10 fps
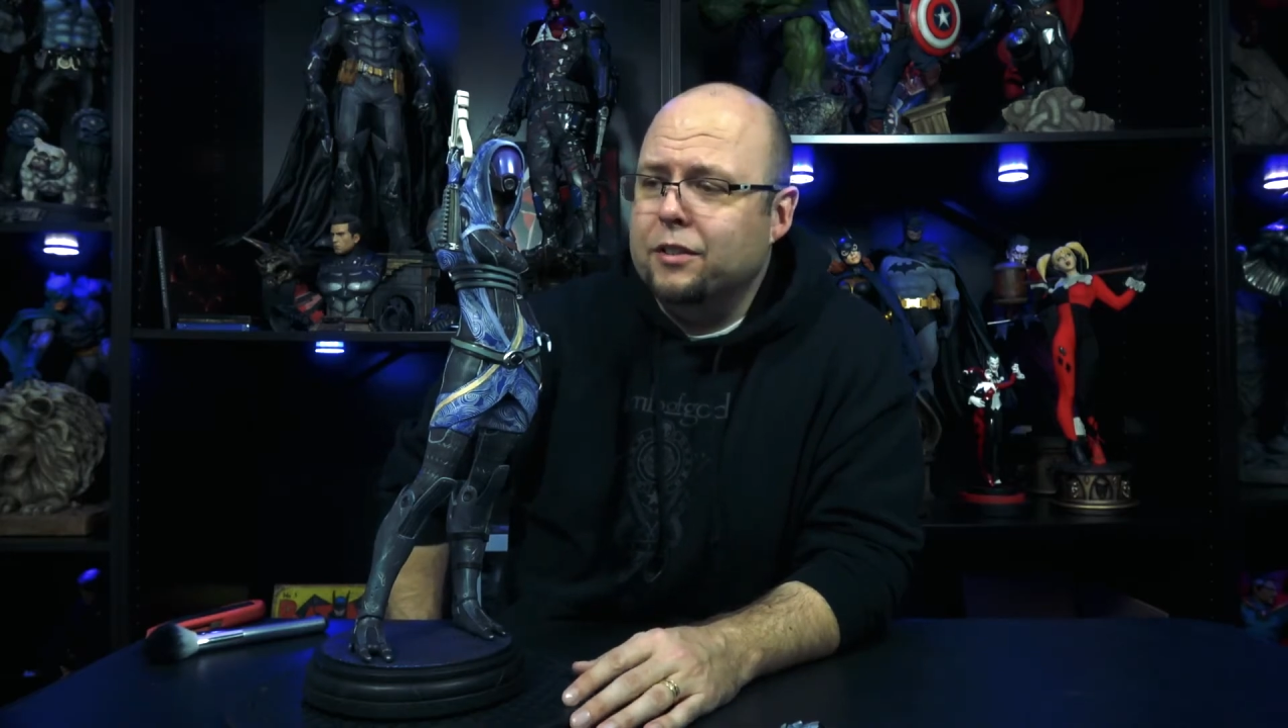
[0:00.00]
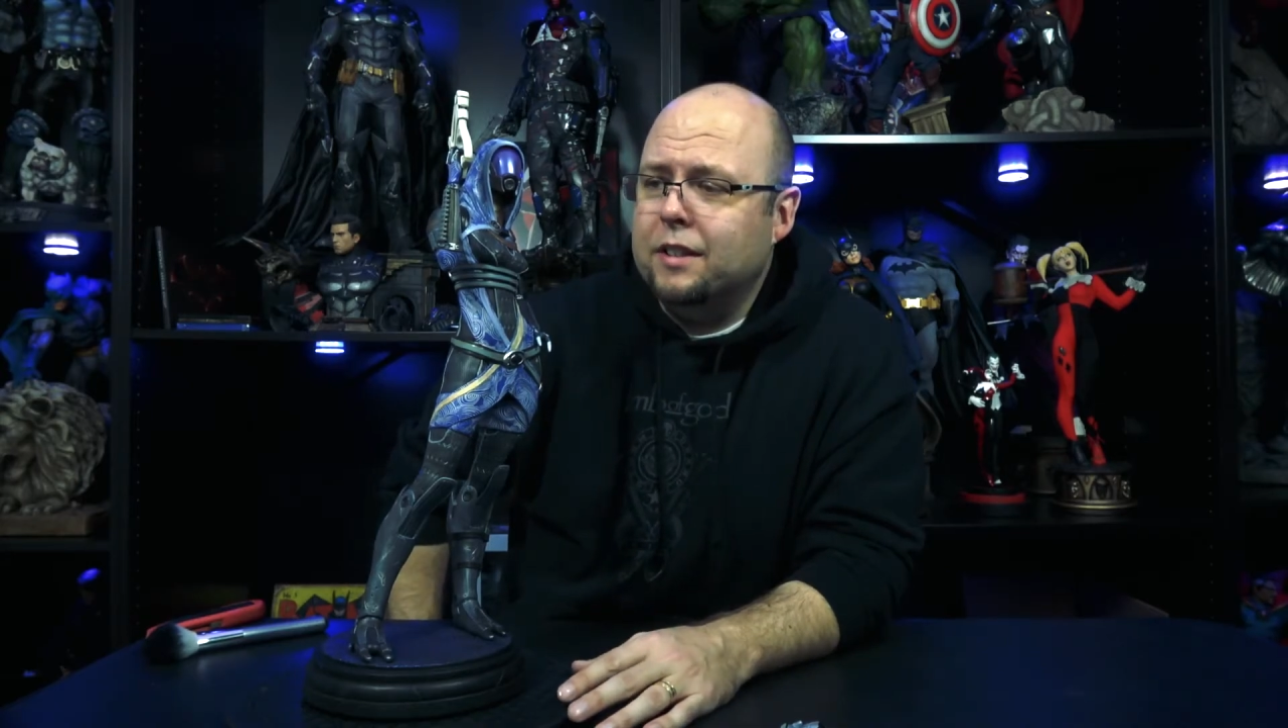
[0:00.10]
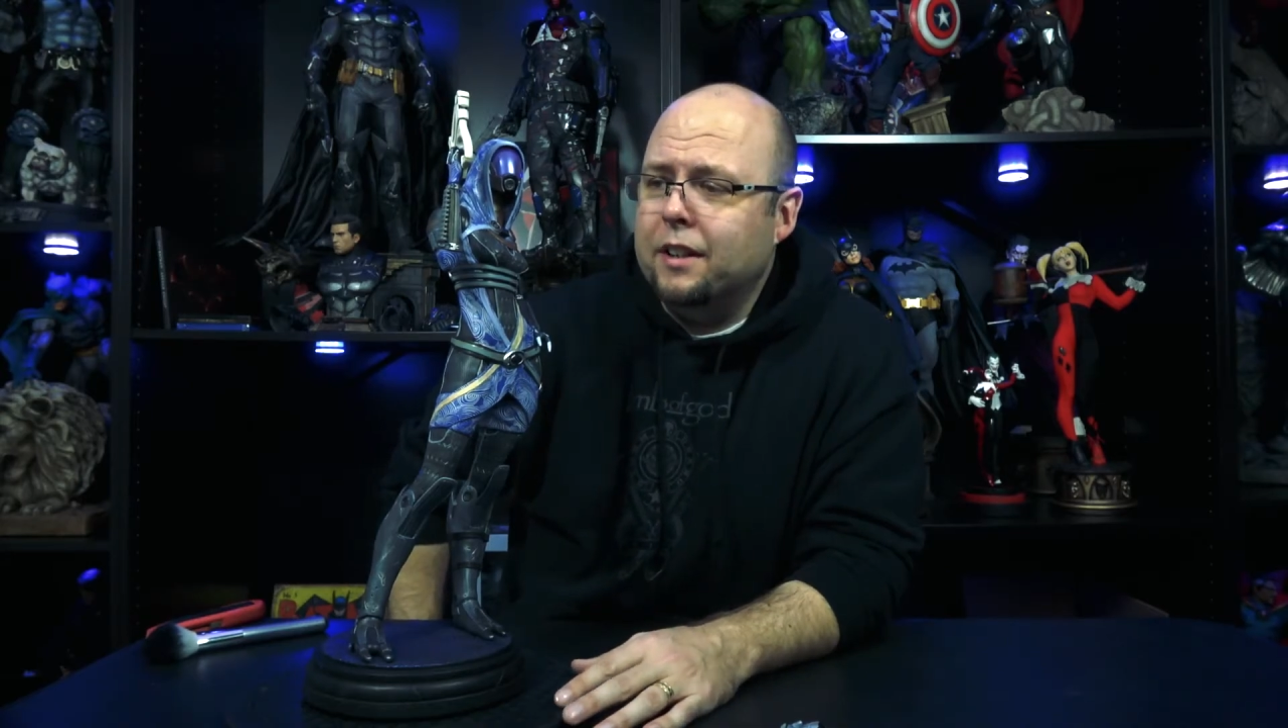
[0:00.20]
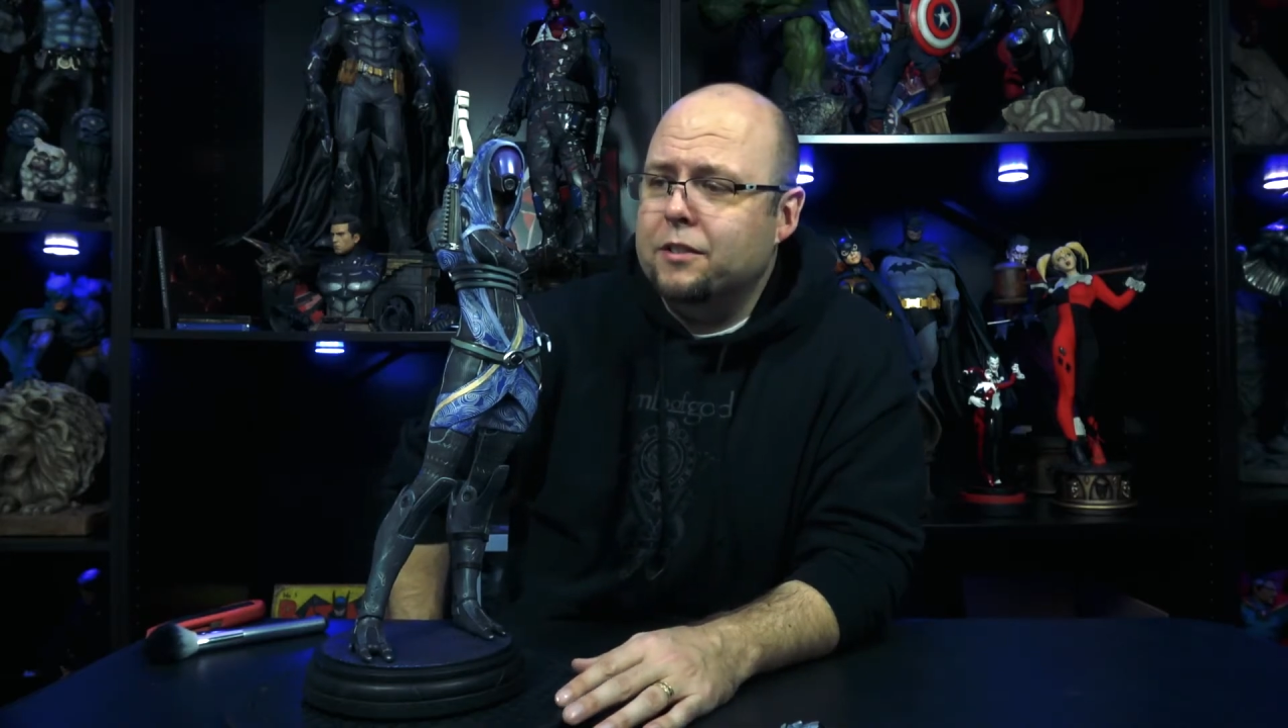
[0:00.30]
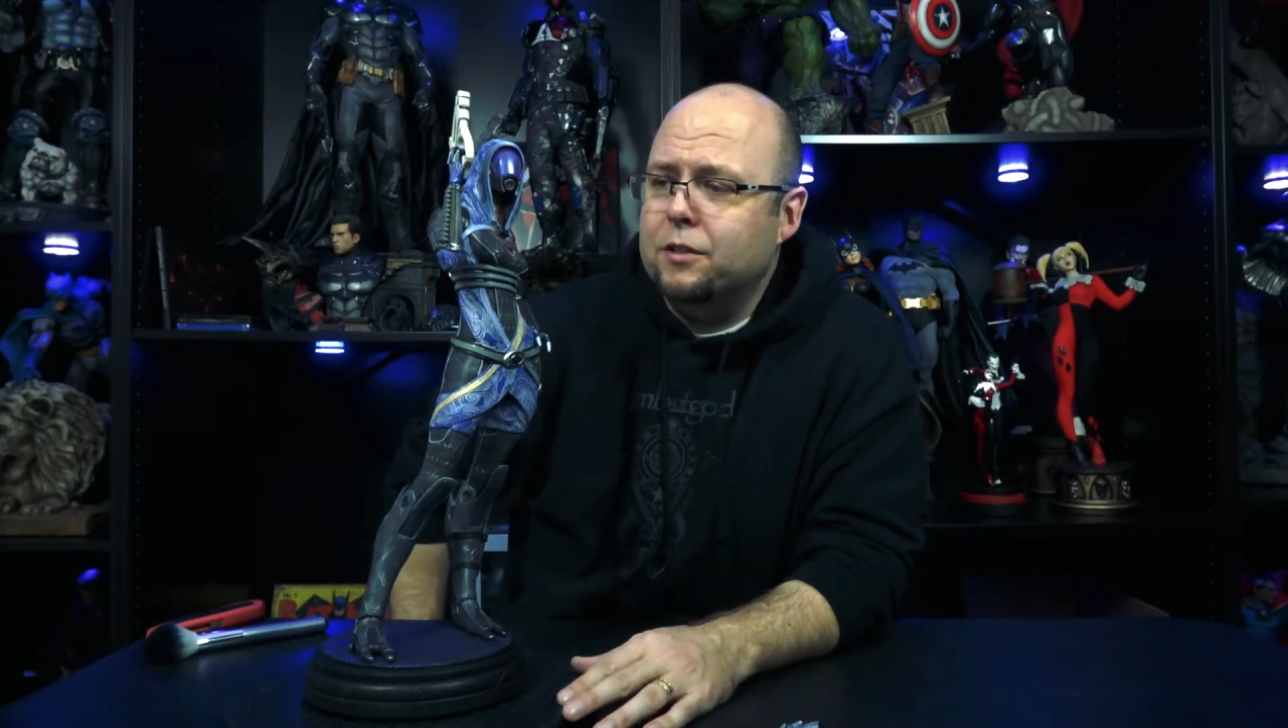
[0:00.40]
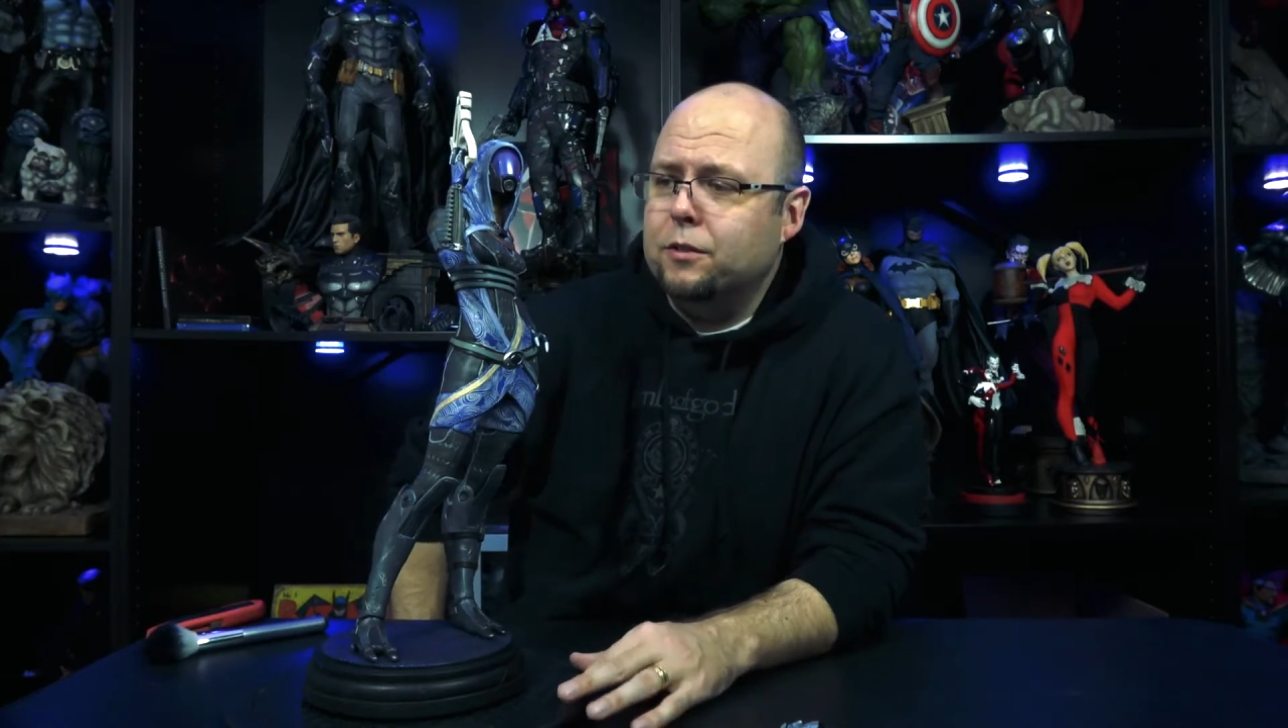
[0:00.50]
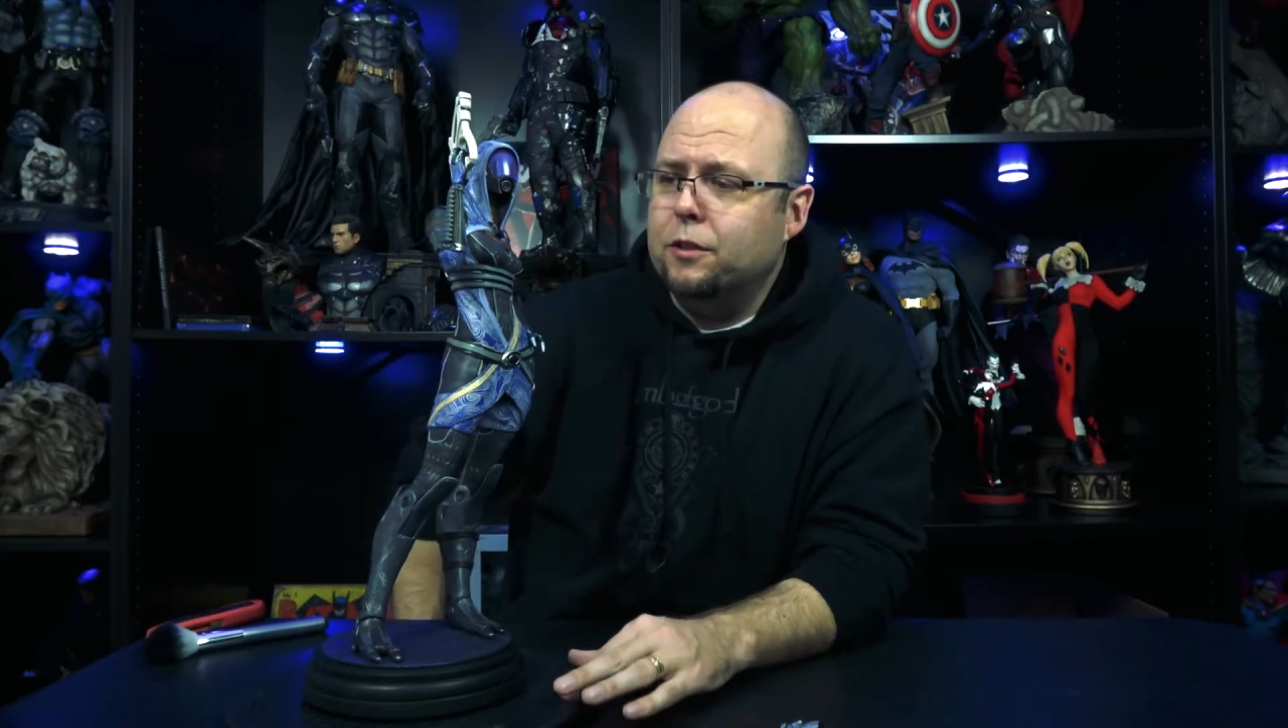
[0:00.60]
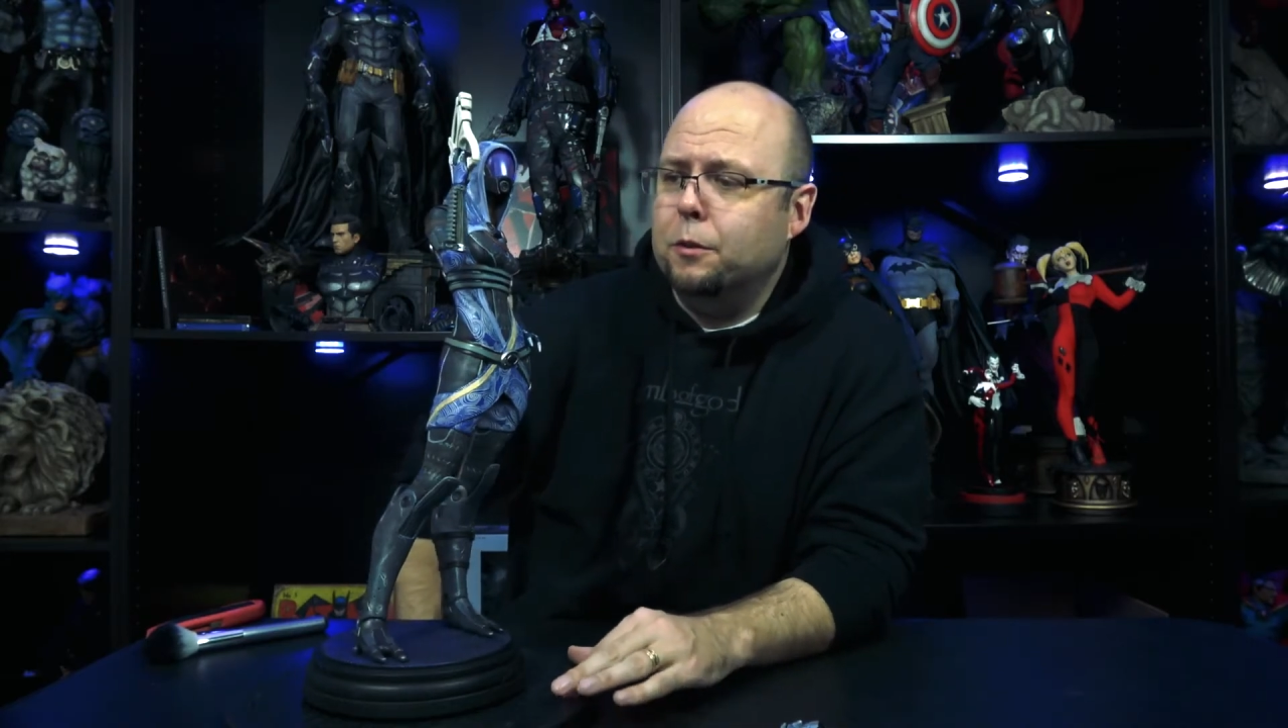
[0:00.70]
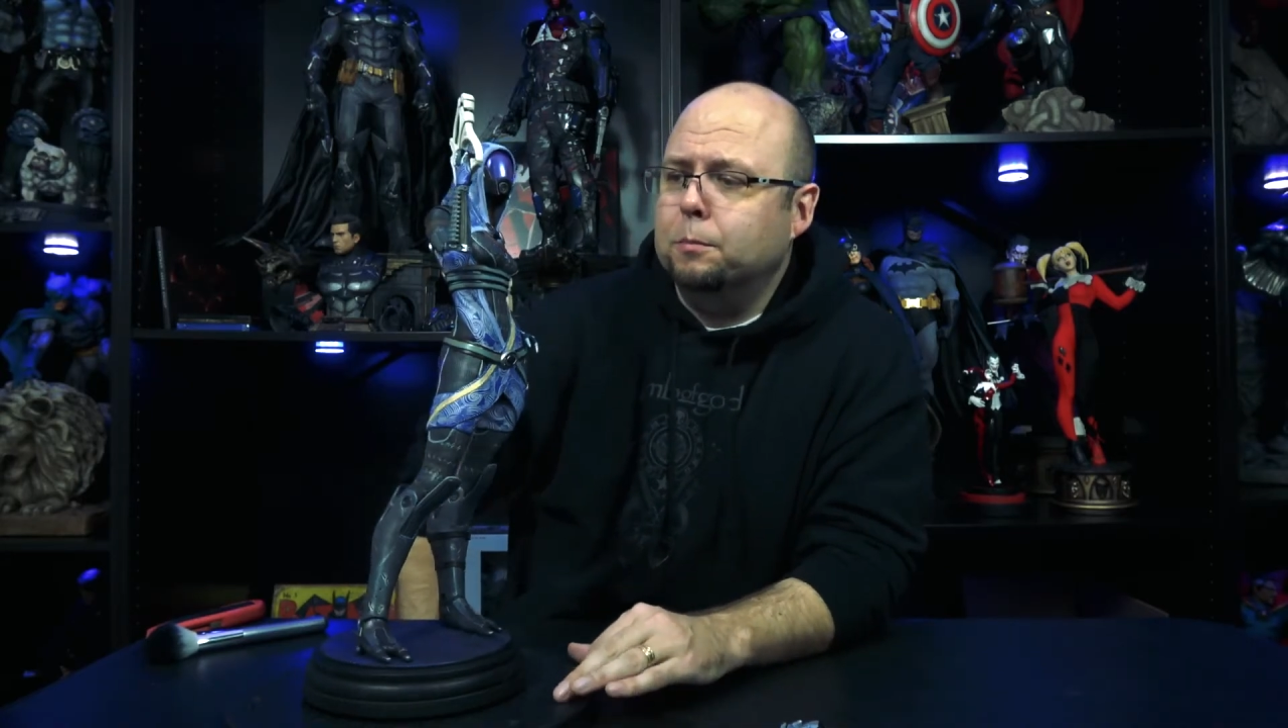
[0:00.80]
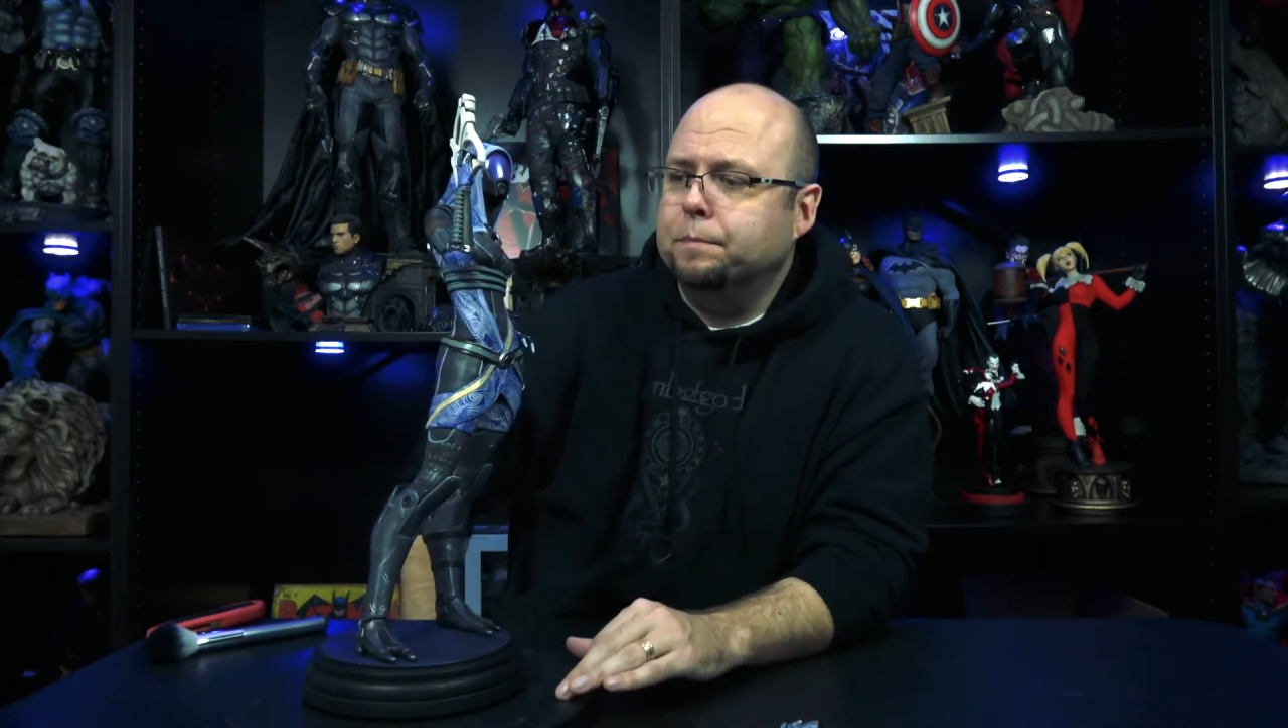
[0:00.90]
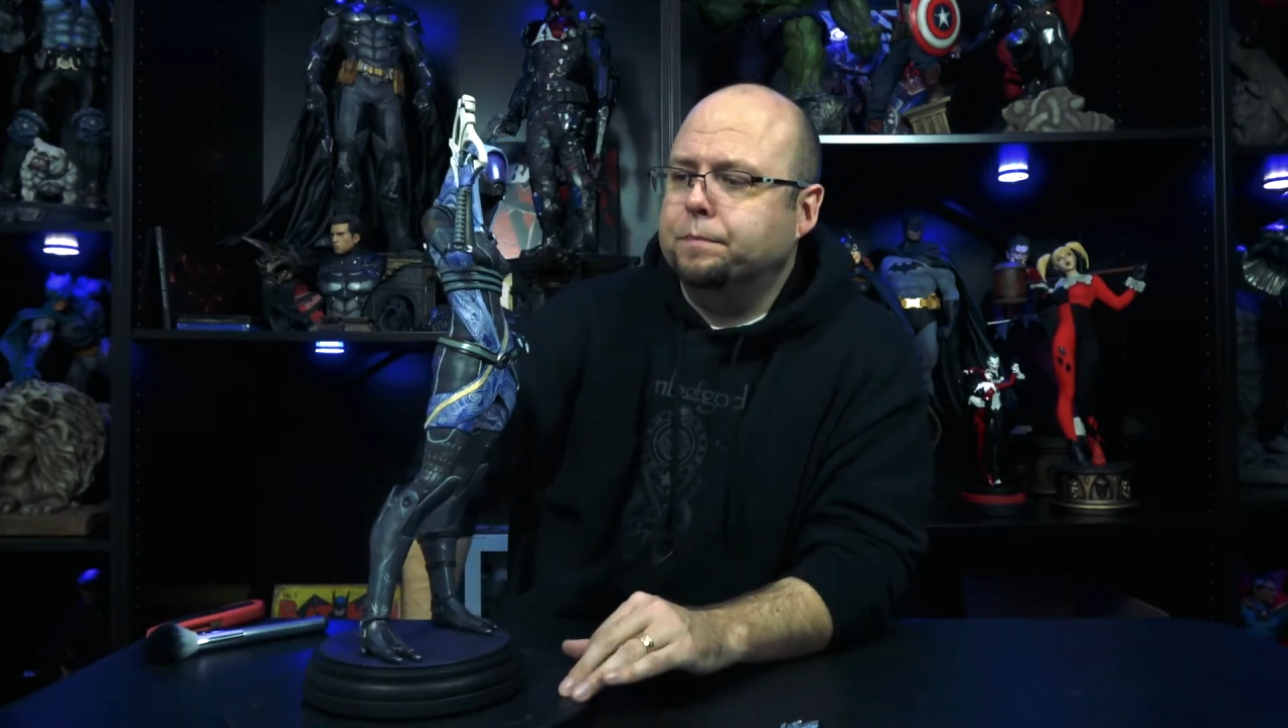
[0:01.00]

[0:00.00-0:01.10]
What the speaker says: statues. So